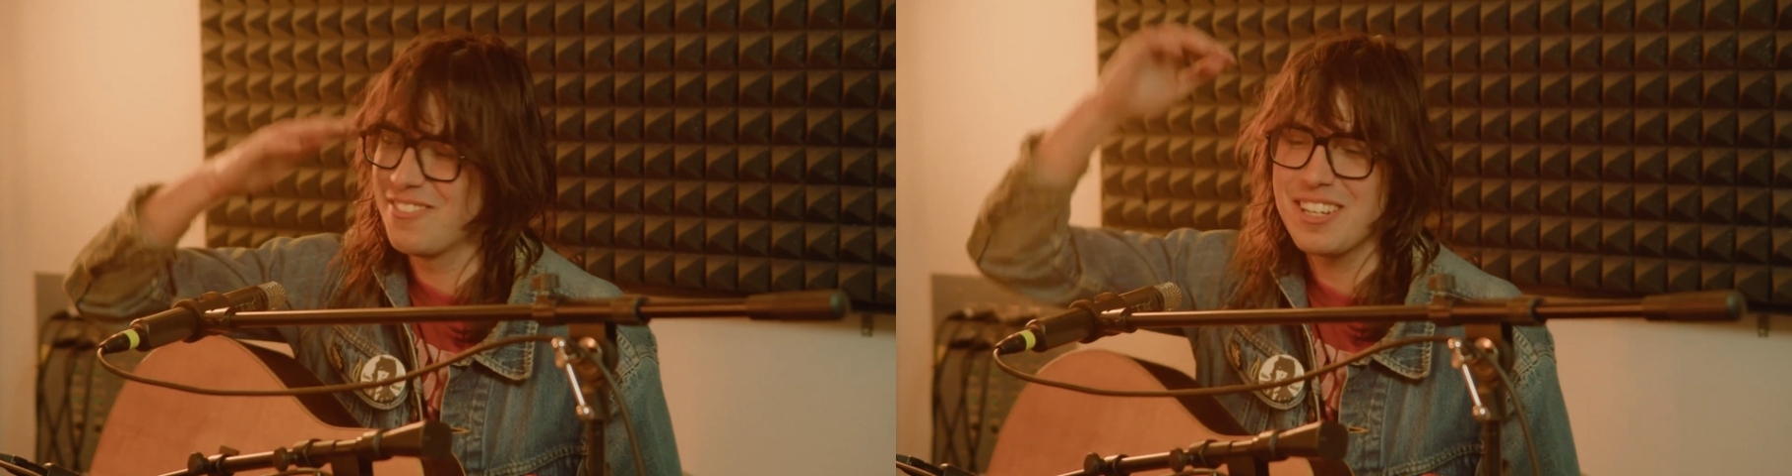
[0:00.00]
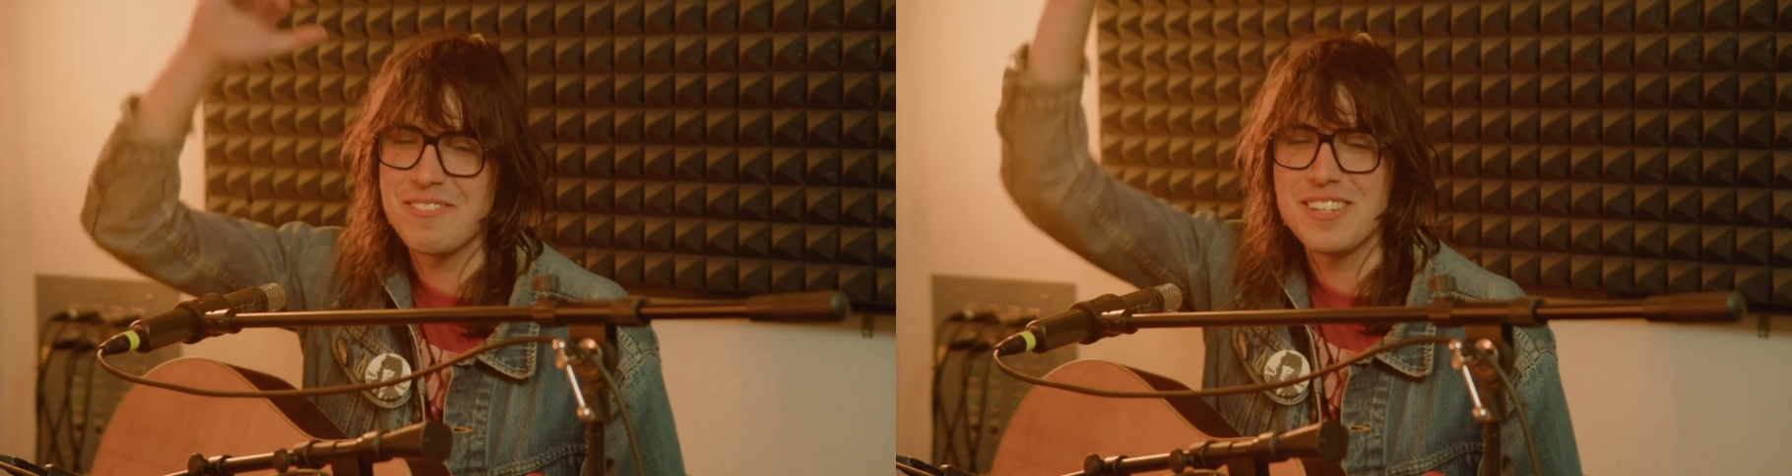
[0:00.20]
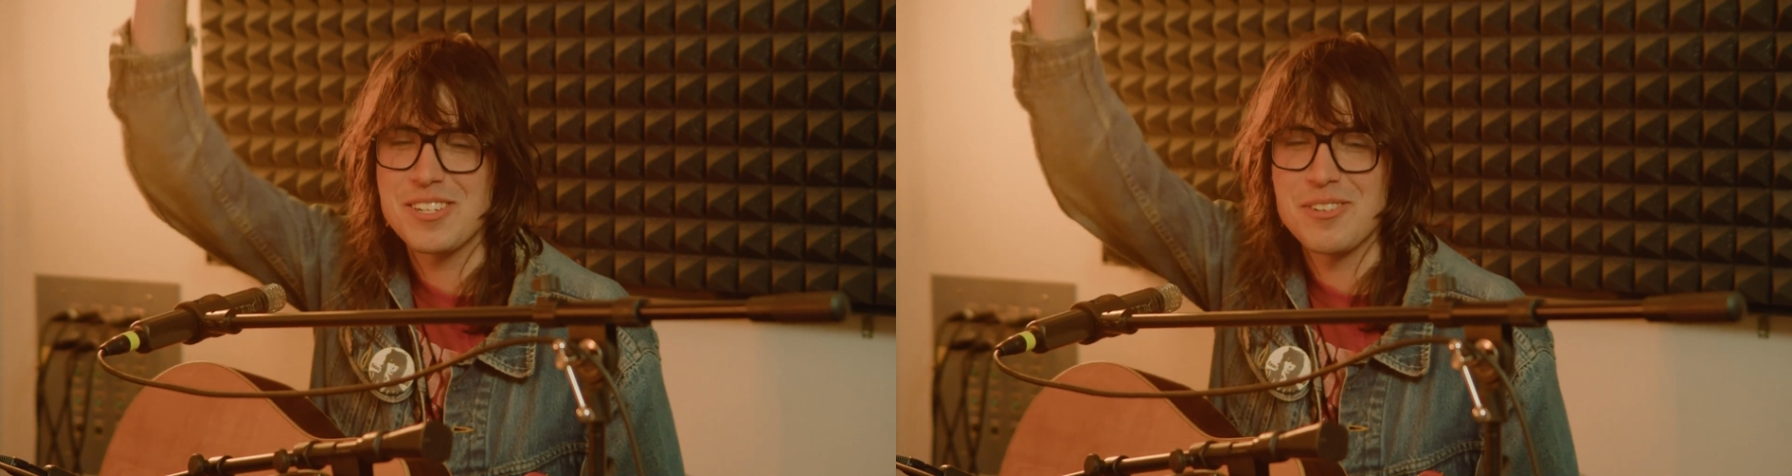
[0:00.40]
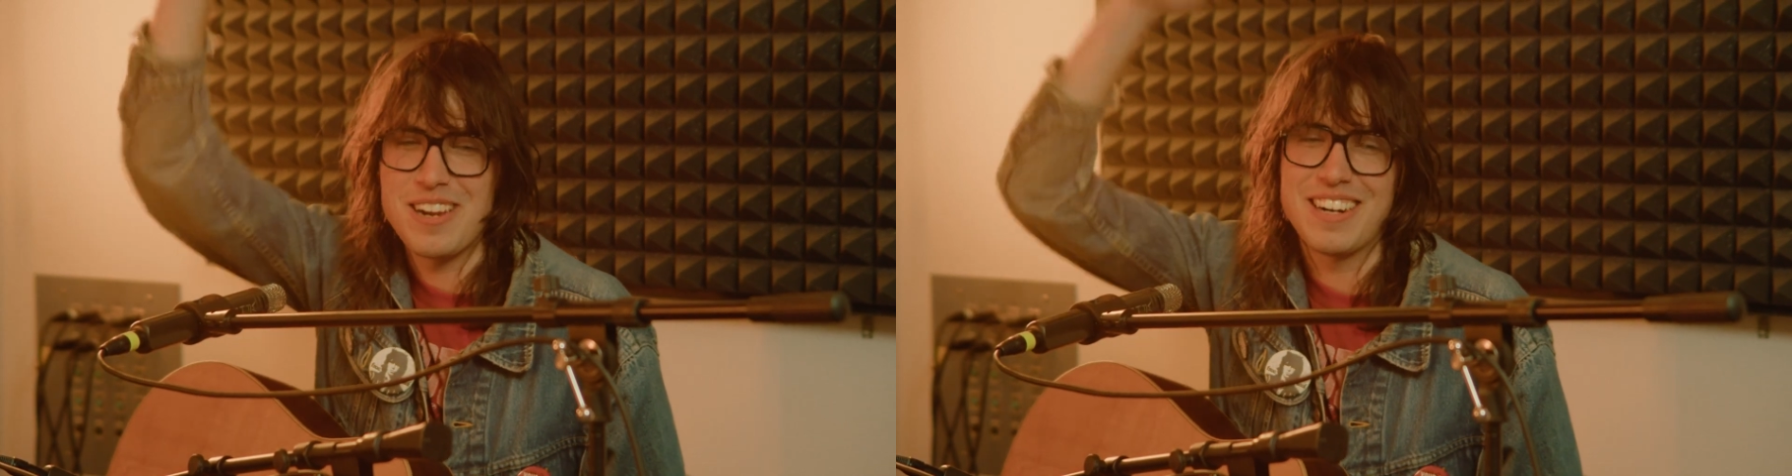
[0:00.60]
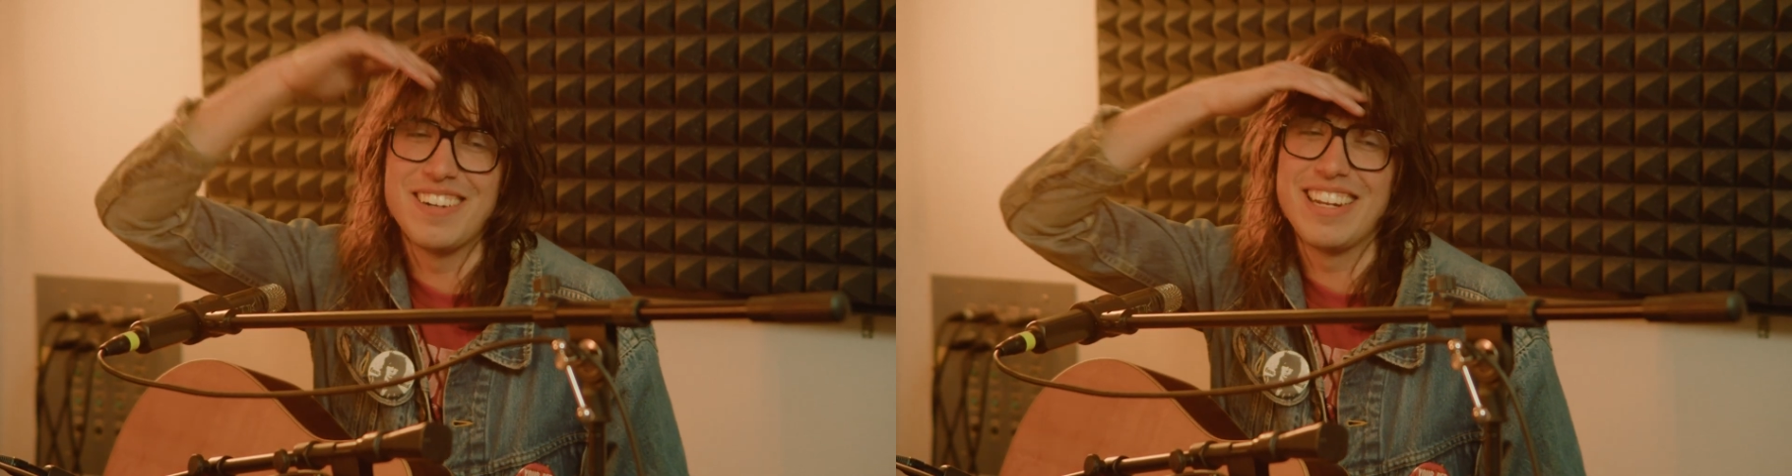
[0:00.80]
we're going to finish a
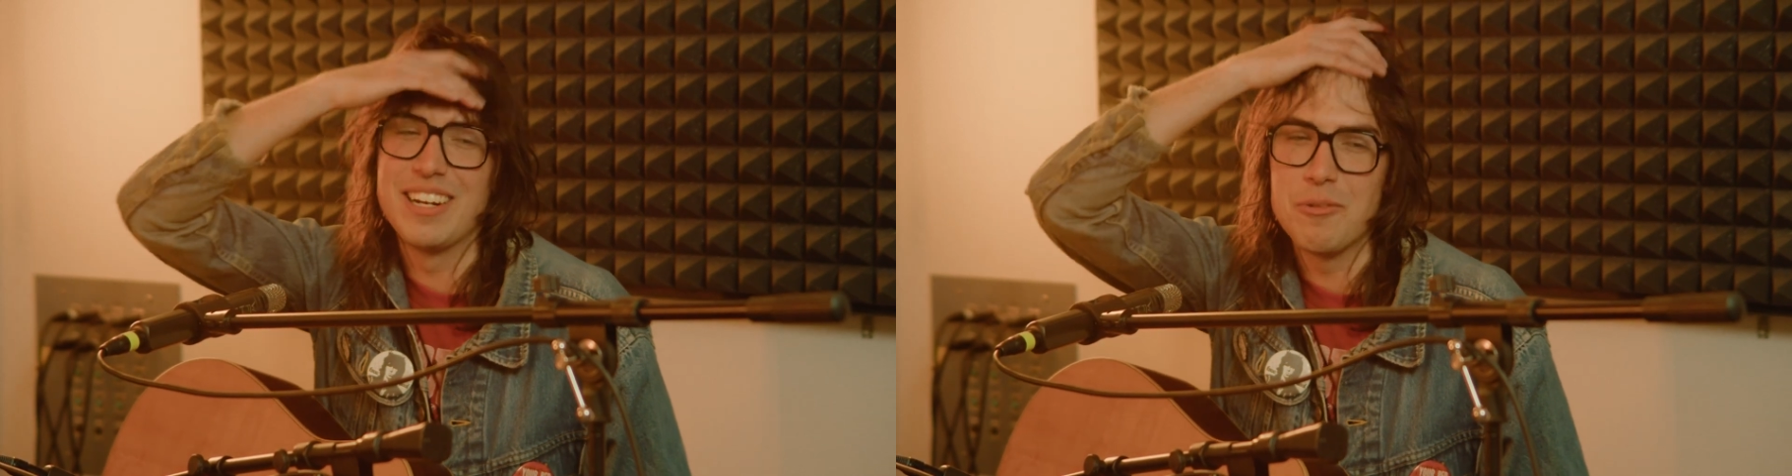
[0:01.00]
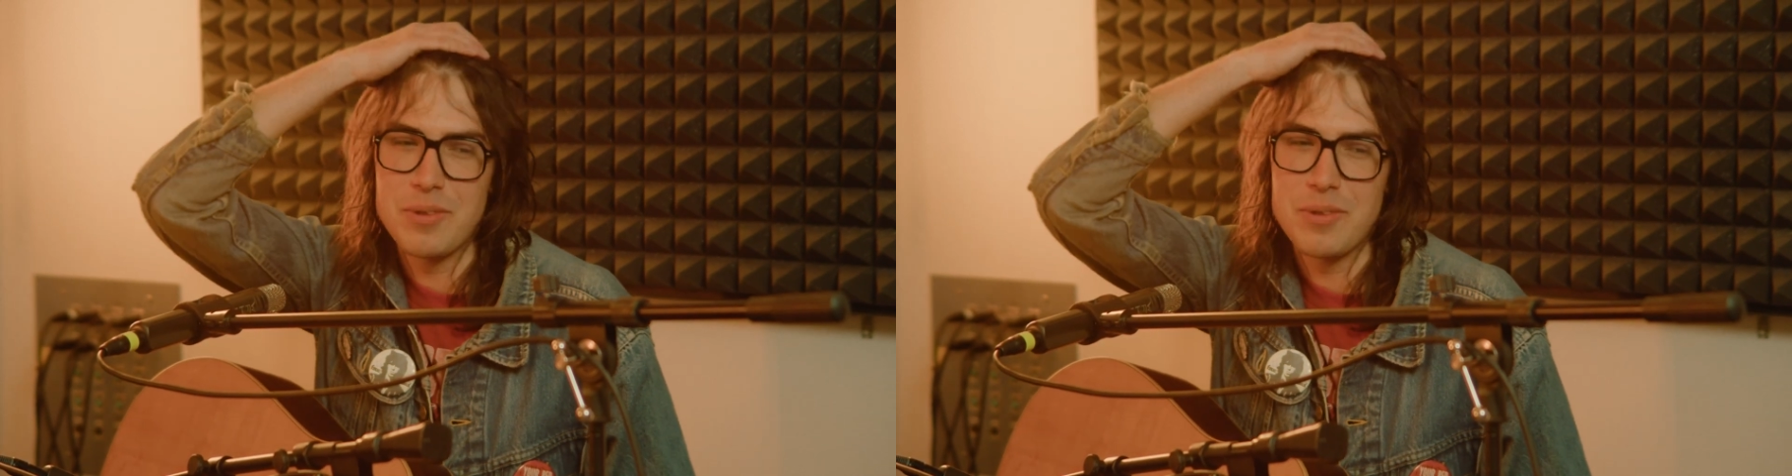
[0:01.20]
record in a